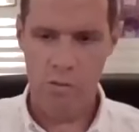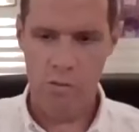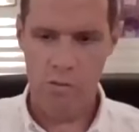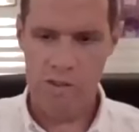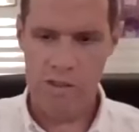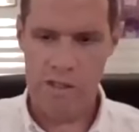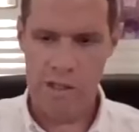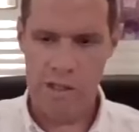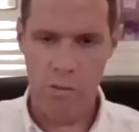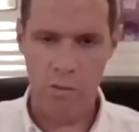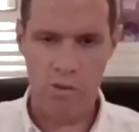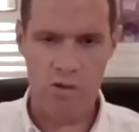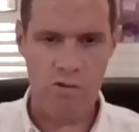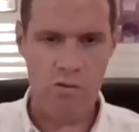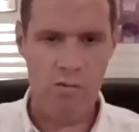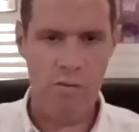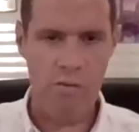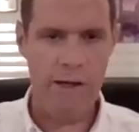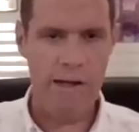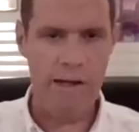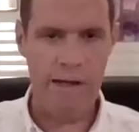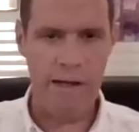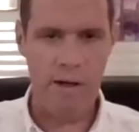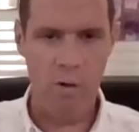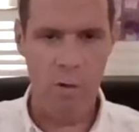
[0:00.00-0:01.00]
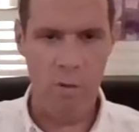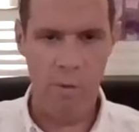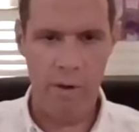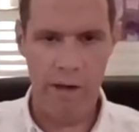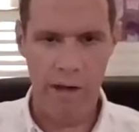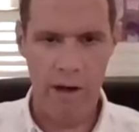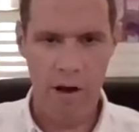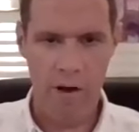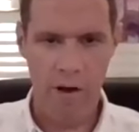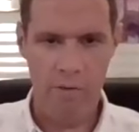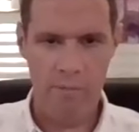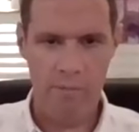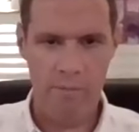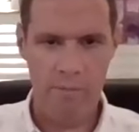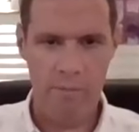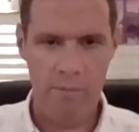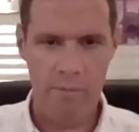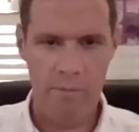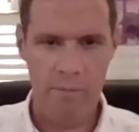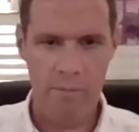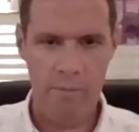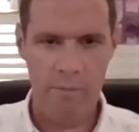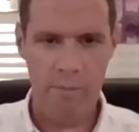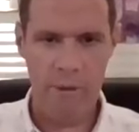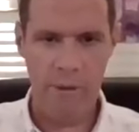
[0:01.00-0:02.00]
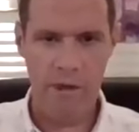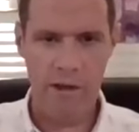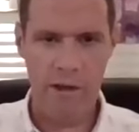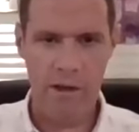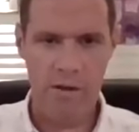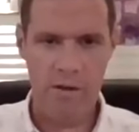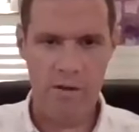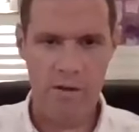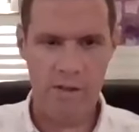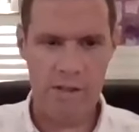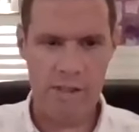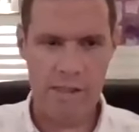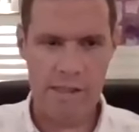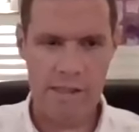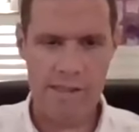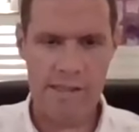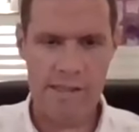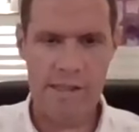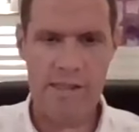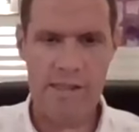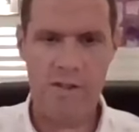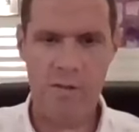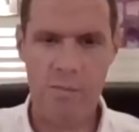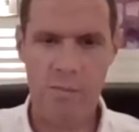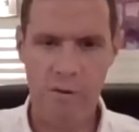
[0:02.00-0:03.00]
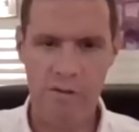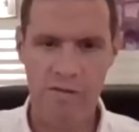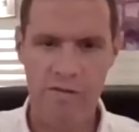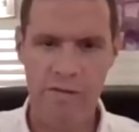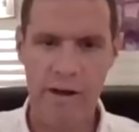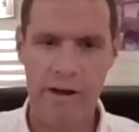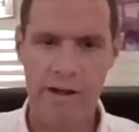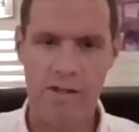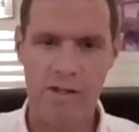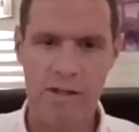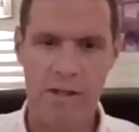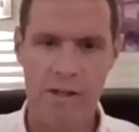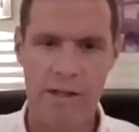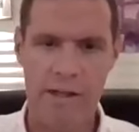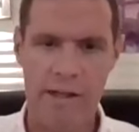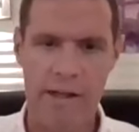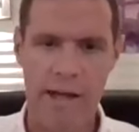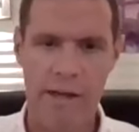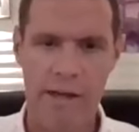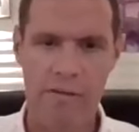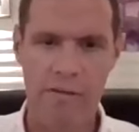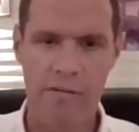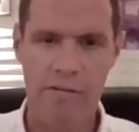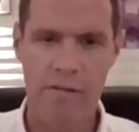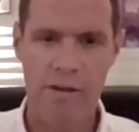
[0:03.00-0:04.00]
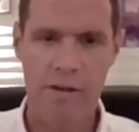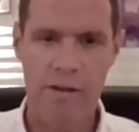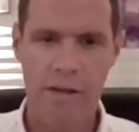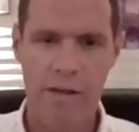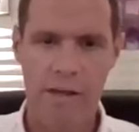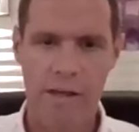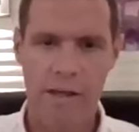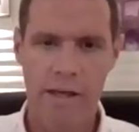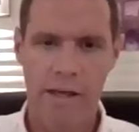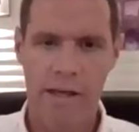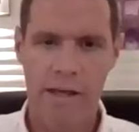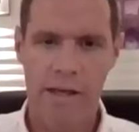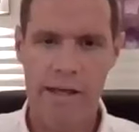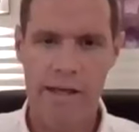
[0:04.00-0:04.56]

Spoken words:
to see what's really going on, because he sees the perfection in life.